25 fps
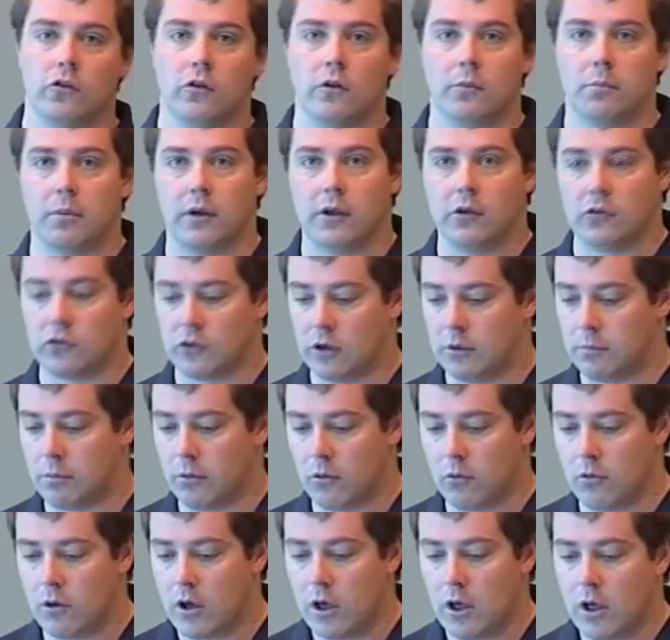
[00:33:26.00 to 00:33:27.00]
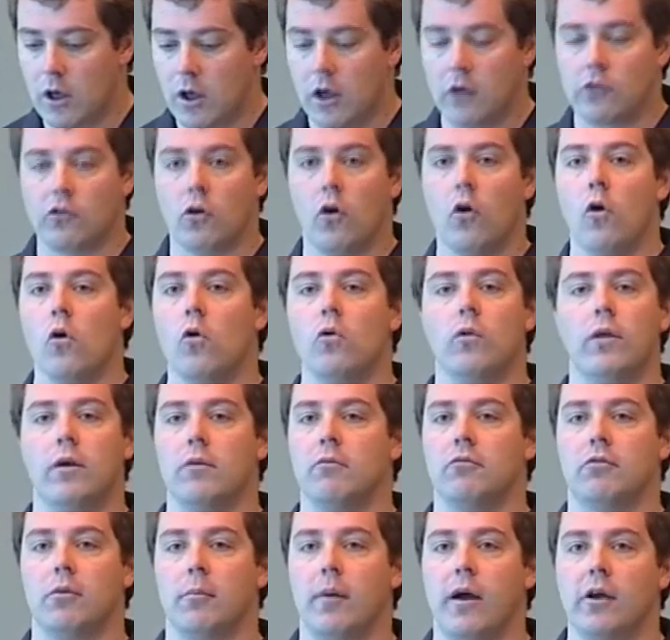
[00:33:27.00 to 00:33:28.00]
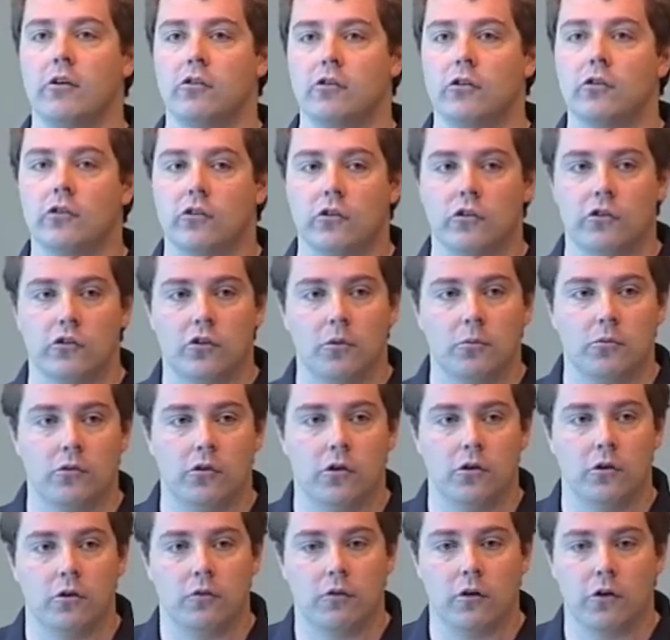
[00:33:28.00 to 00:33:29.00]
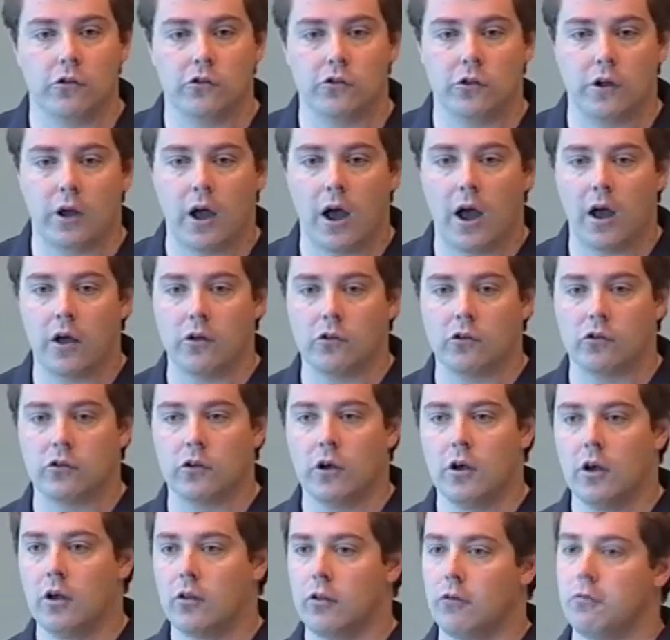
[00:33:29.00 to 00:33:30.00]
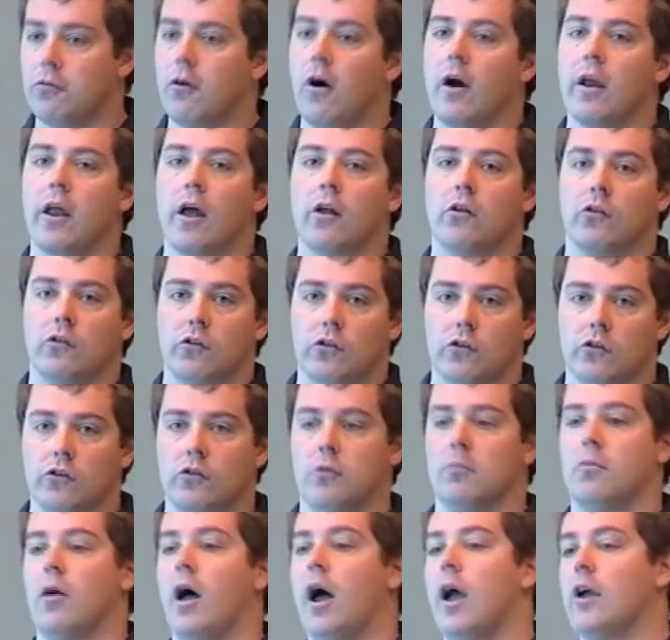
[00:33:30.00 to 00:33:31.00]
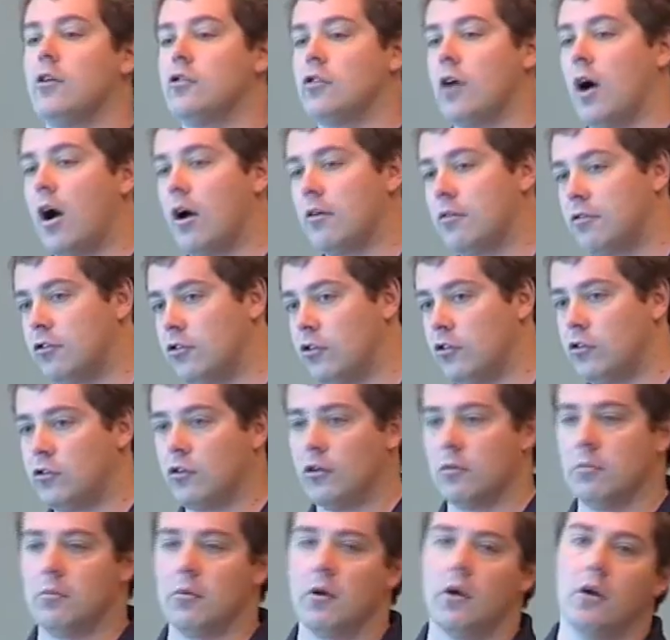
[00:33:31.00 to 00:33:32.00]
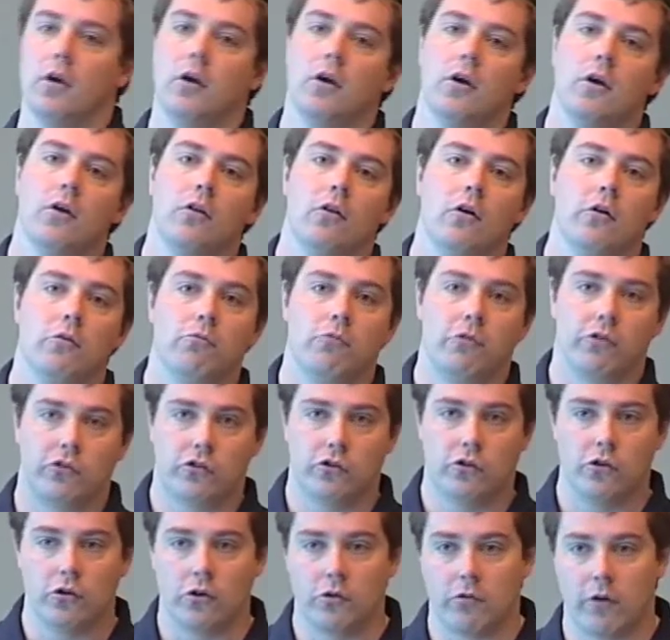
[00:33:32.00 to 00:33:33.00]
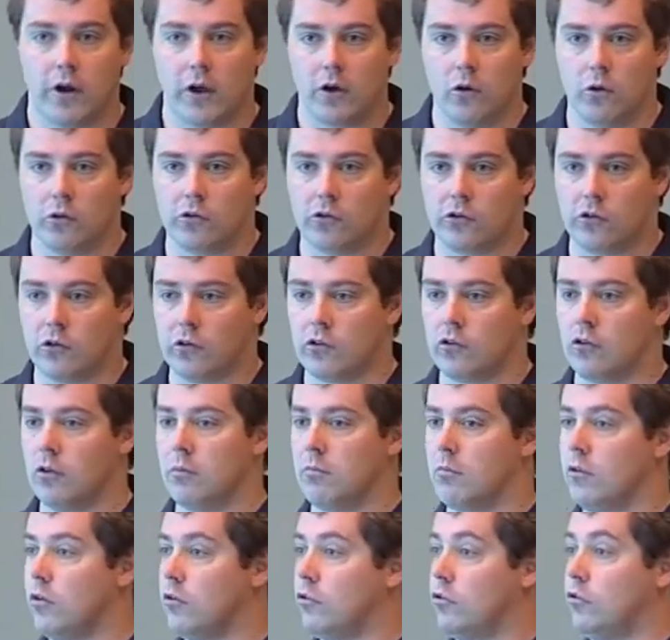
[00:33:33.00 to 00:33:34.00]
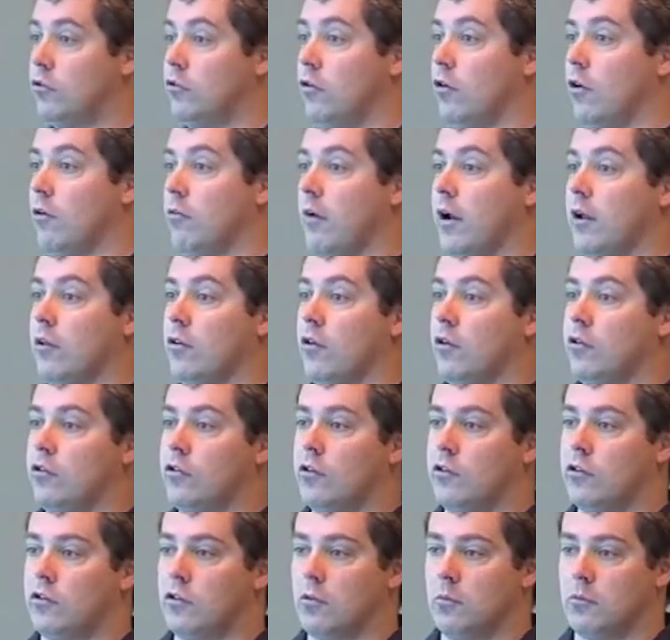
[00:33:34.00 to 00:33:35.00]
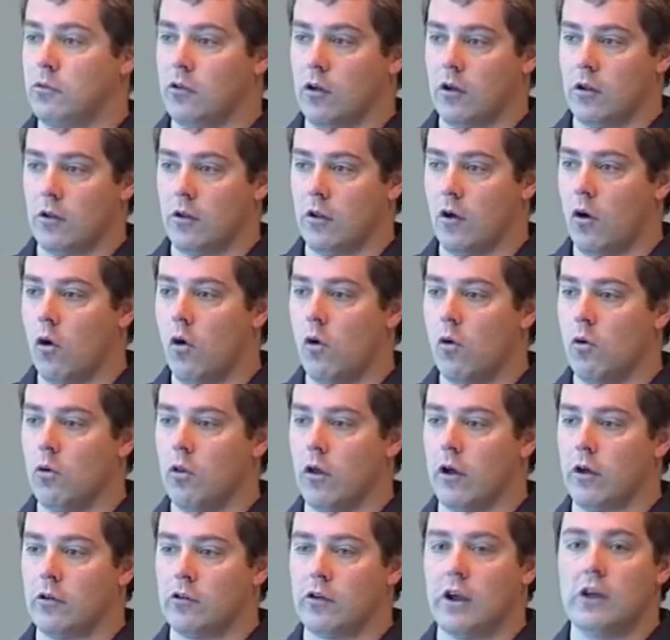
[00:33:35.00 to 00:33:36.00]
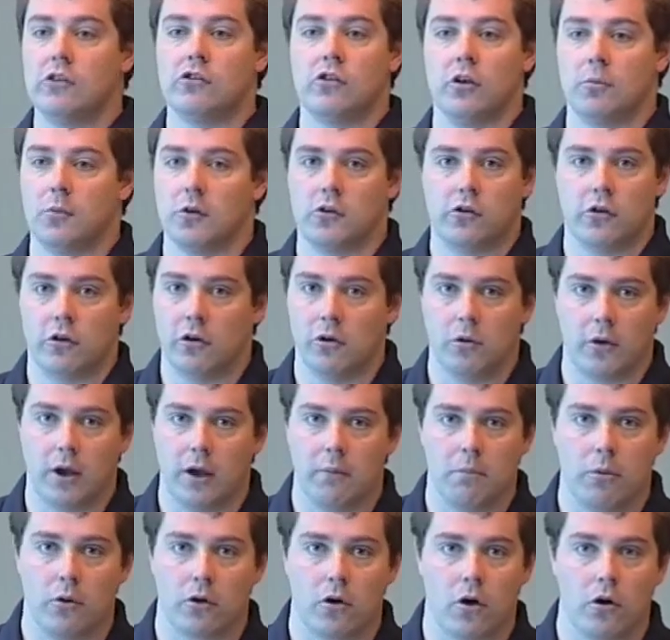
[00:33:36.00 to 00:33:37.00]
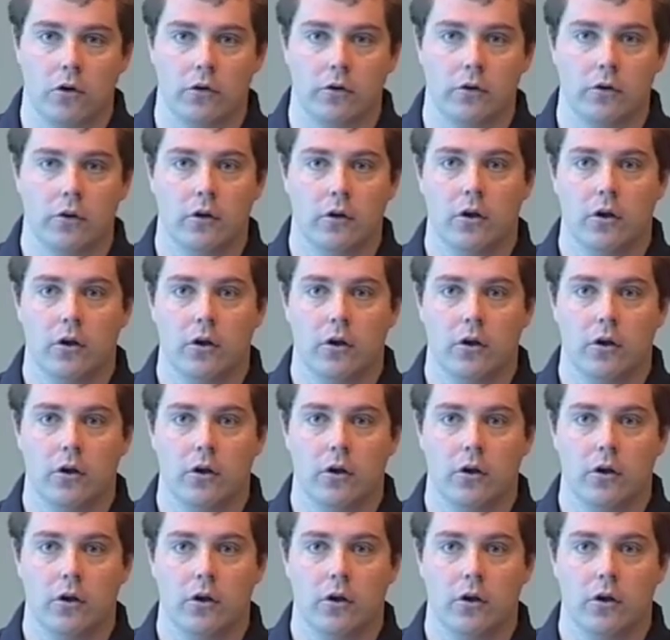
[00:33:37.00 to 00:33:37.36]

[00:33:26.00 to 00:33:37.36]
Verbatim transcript: in the P C pool. It's all the information systems the university has. The finance system, the H R system, the student records system, the, the, re the systems that all the teaching material get put on.